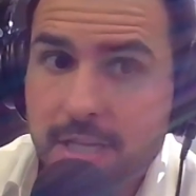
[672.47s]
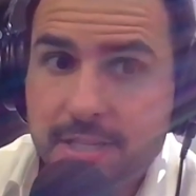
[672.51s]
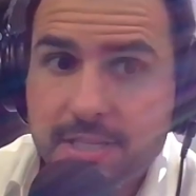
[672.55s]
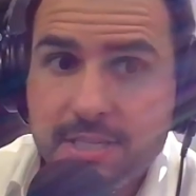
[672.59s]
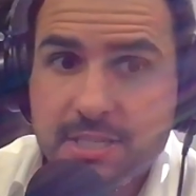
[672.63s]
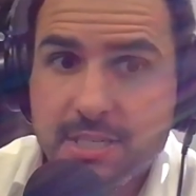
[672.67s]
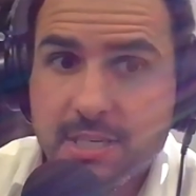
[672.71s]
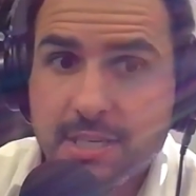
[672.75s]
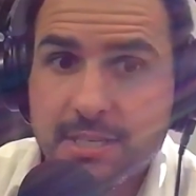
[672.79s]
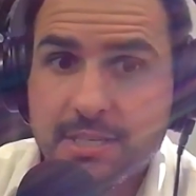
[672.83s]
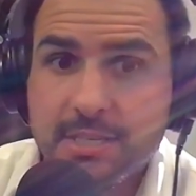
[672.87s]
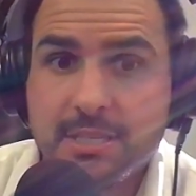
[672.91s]

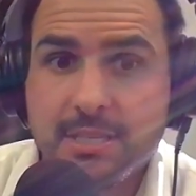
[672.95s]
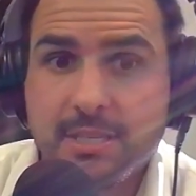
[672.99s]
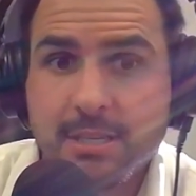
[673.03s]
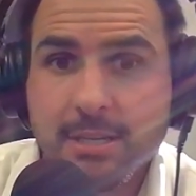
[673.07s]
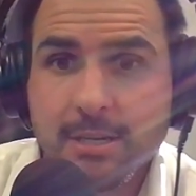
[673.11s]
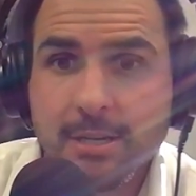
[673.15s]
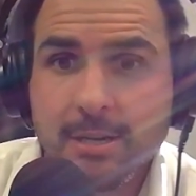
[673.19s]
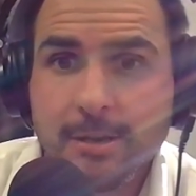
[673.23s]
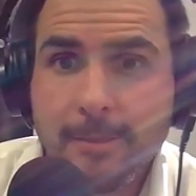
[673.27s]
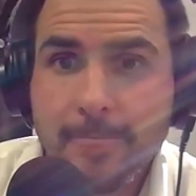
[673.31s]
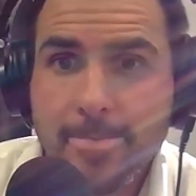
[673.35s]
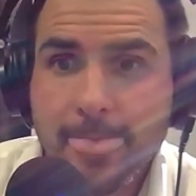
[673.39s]
It's just
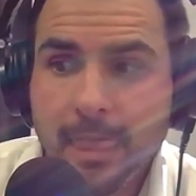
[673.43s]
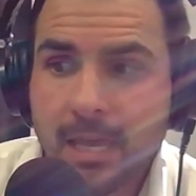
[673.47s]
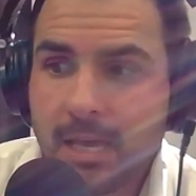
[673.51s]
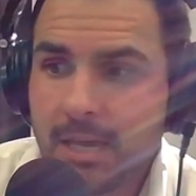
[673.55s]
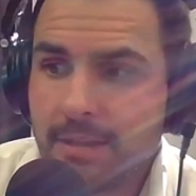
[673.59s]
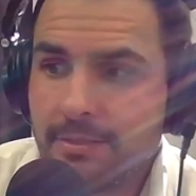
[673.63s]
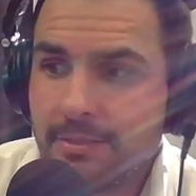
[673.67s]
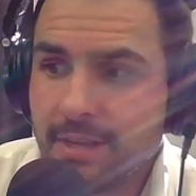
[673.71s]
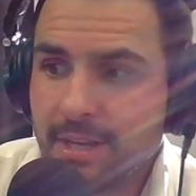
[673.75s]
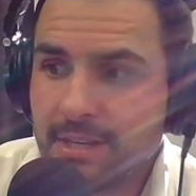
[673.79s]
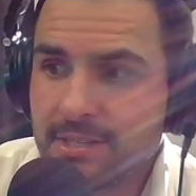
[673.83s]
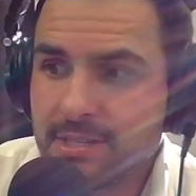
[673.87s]

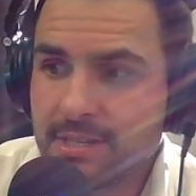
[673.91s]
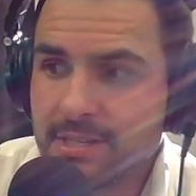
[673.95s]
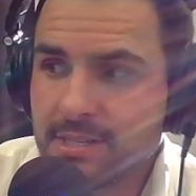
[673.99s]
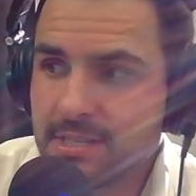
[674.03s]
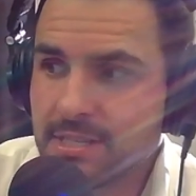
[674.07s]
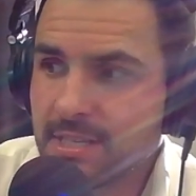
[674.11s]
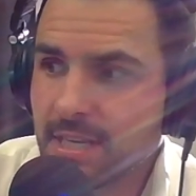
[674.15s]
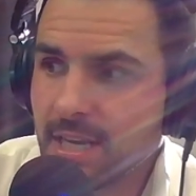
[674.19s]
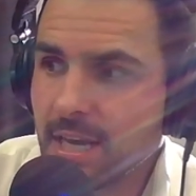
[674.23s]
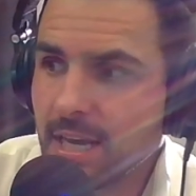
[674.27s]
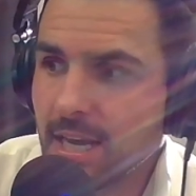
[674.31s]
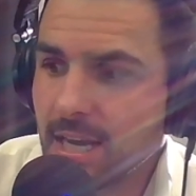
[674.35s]
they're
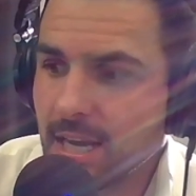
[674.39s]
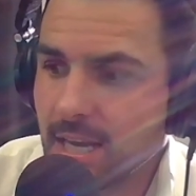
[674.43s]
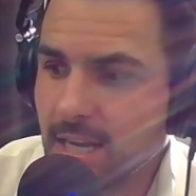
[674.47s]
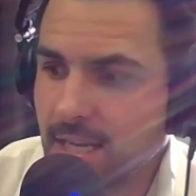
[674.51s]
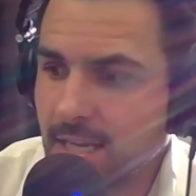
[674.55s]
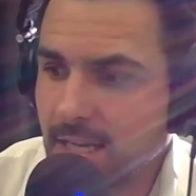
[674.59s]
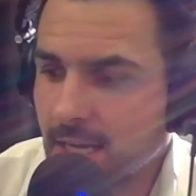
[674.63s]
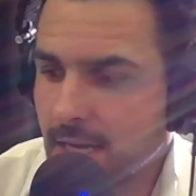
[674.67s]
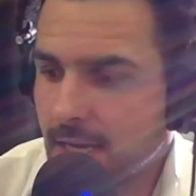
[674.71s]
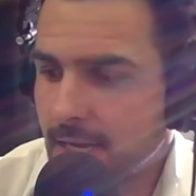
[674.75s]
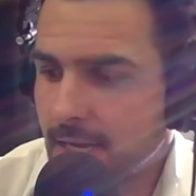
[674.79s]
just a